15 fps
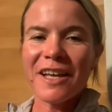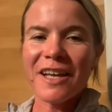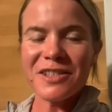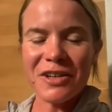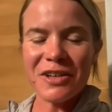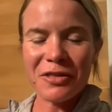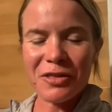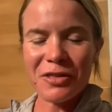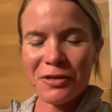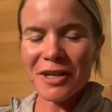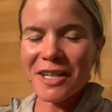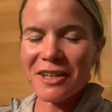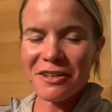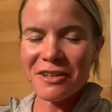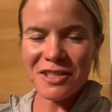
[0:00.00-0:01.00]
So 3
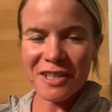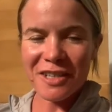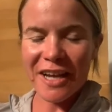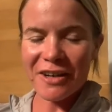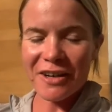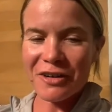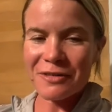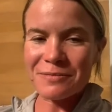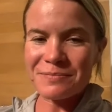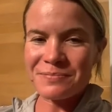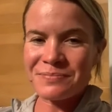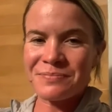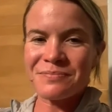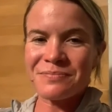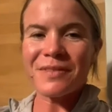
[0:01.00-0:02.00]
years later,
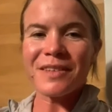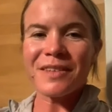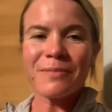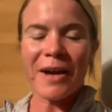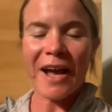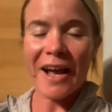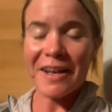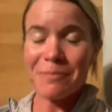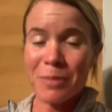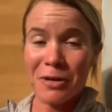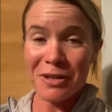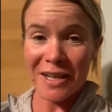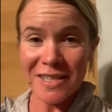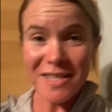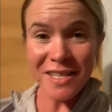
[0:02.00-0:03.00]
my
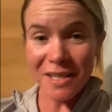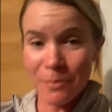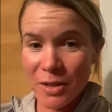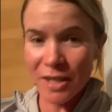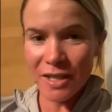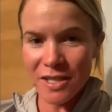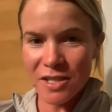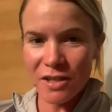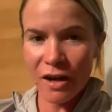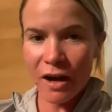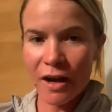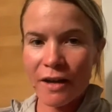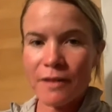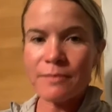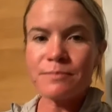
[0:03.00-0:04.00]
hypoglycemia is
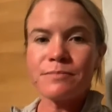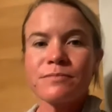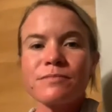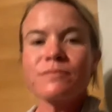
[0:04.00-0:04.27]
gone.